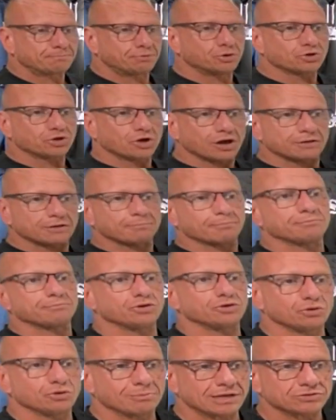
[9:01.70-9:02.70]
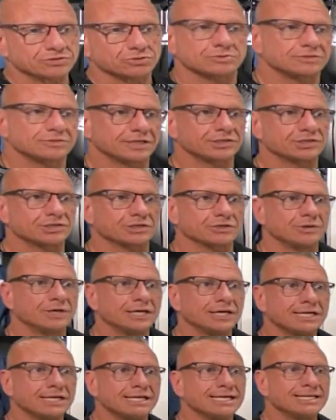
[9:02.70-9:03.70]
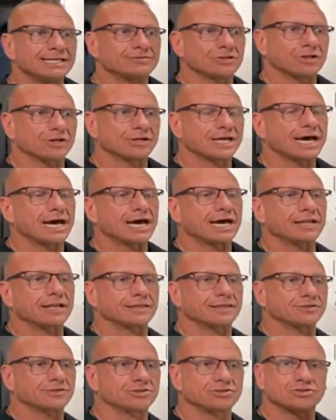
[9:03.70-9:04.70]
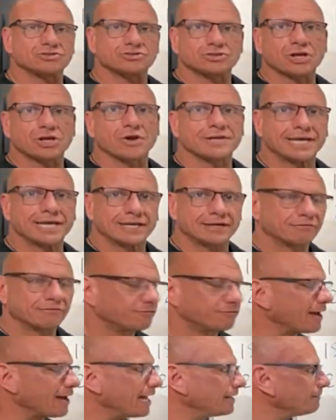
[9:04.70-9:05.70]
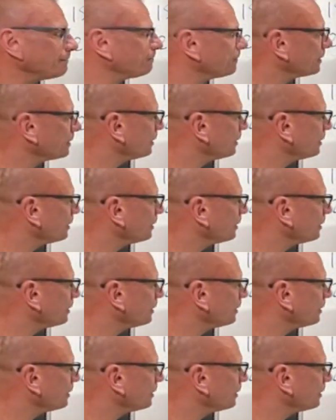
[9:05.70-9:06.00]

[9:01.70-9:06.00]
put on new muscle tissue is a lot harder than to just go down in fat.